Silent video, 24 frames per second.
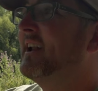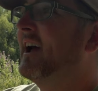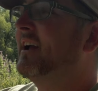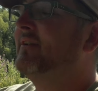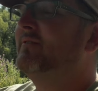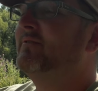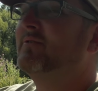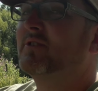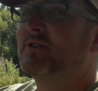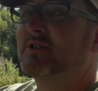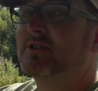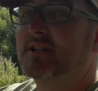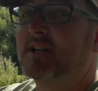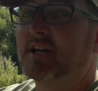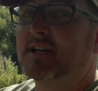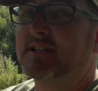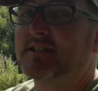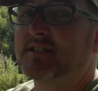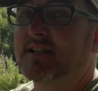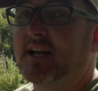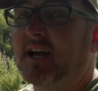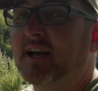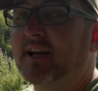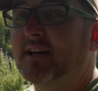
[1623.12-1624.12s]
9 foot
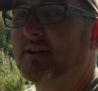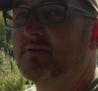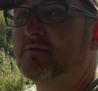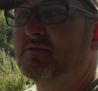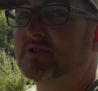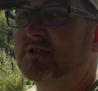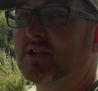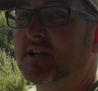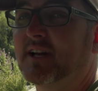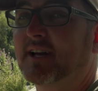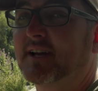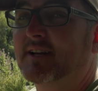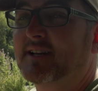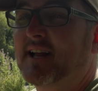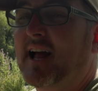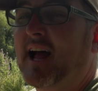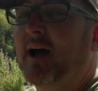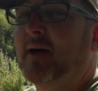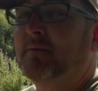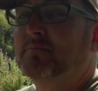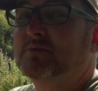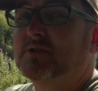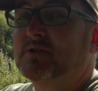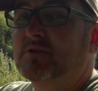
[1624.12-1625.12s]
zigs there, and it was like an
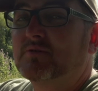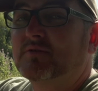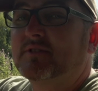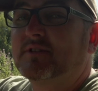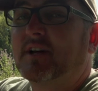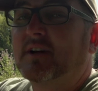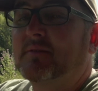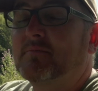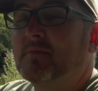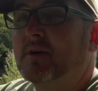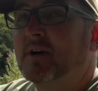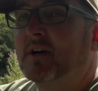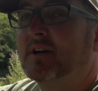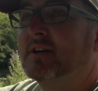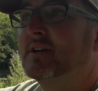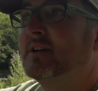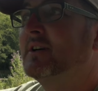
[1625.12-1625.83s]
absolute nightmare.